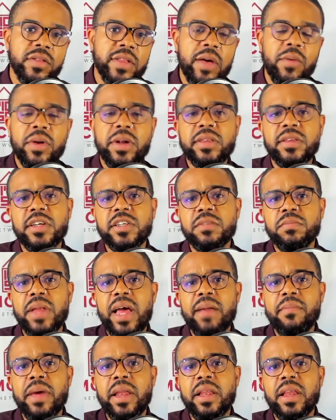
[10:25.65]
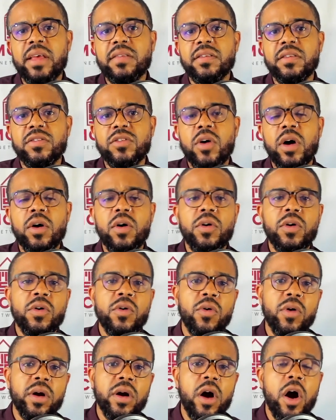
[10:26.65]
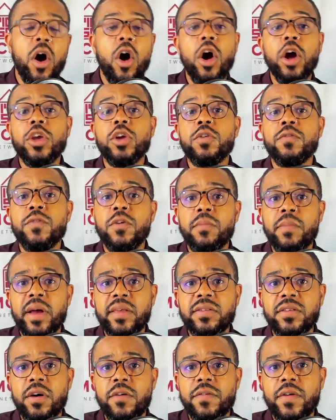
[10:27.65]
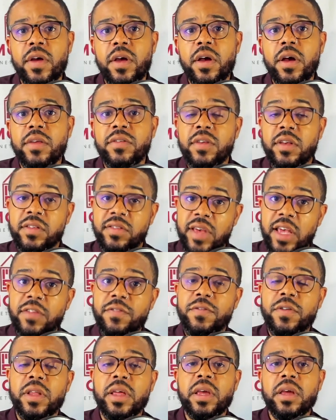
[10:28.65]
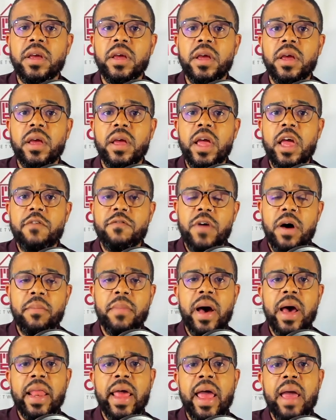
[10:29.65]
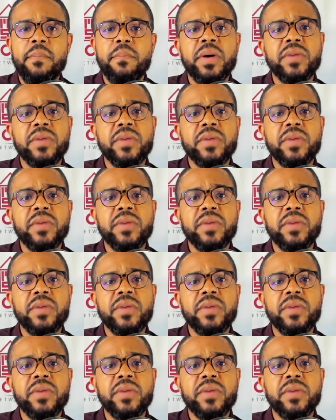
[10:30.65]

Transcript: They wanted to teach a black man a lesson. So I go to court, I argue for myself successfully, if I might add.